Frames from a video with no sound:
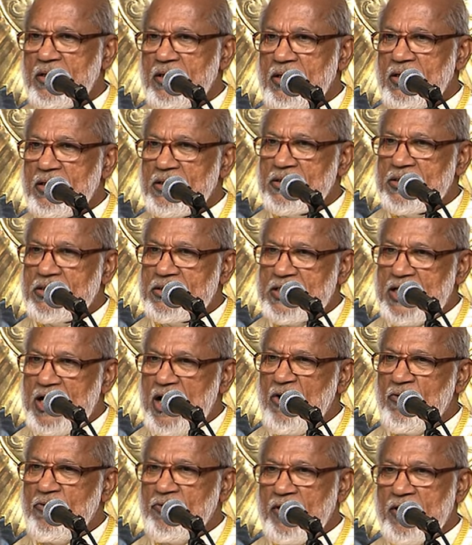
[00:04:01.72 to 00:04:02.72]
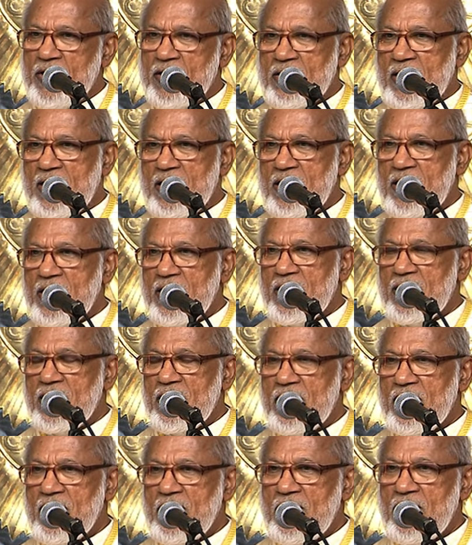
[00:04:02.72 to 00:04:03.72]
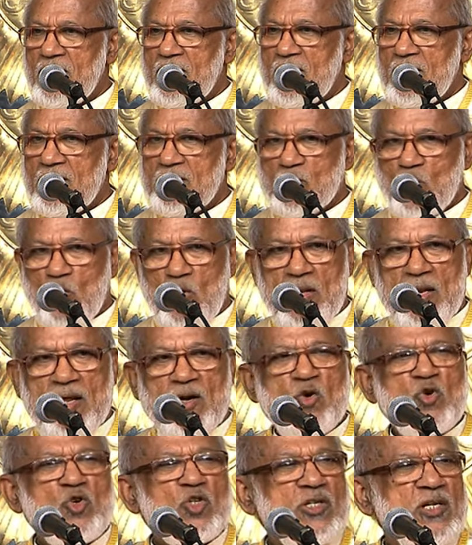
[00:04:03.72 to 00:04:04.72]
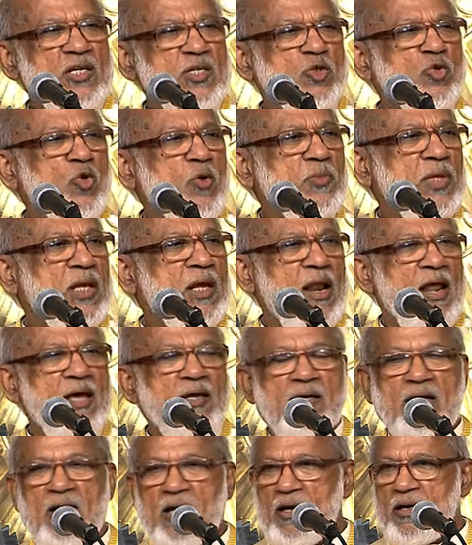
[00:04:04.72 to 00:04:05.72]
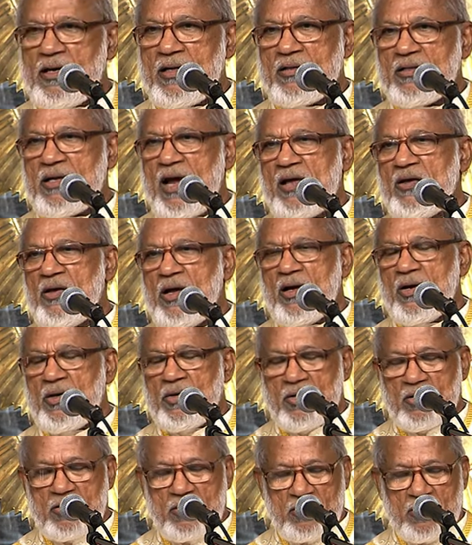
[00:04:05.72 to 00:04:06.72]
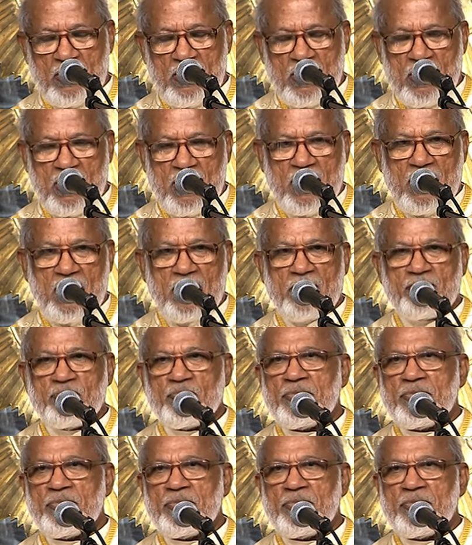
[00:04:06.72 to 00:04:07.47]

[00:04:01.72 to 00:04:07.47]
is still further. Soil erosion is something like a, uh, a,